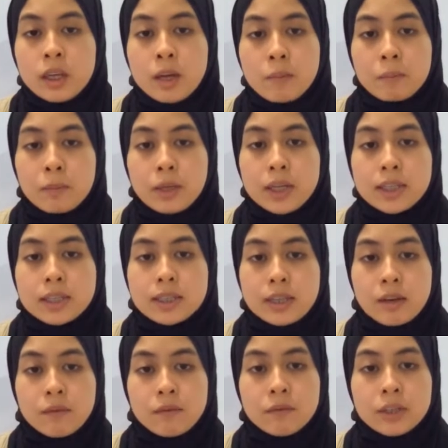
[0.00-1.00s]
plus
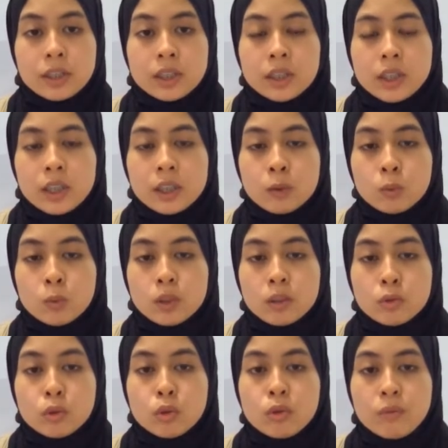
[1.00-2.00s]
7 equal
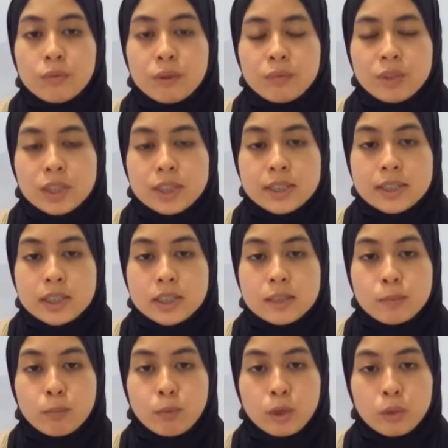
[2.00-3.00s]
to
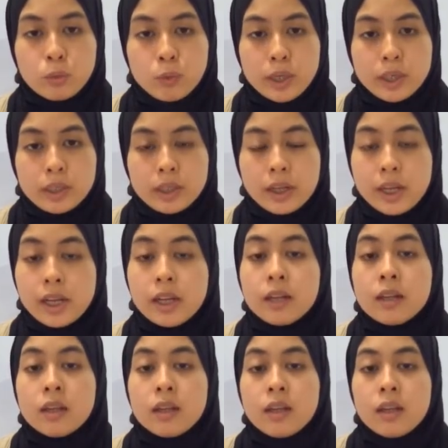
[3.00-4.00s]
56.1.
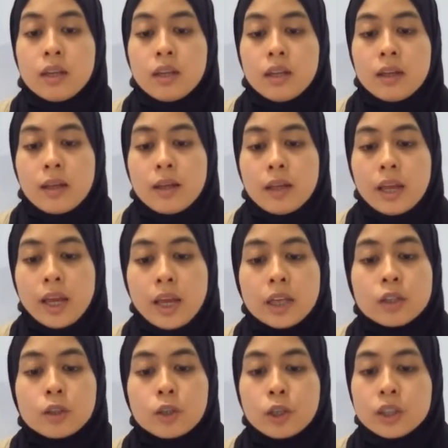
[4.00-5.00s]
And
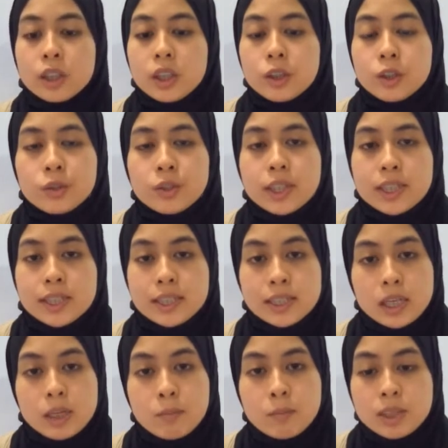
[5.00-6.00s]
continue the
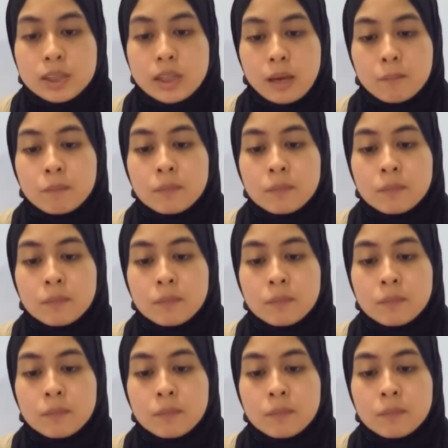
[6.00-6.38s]
same step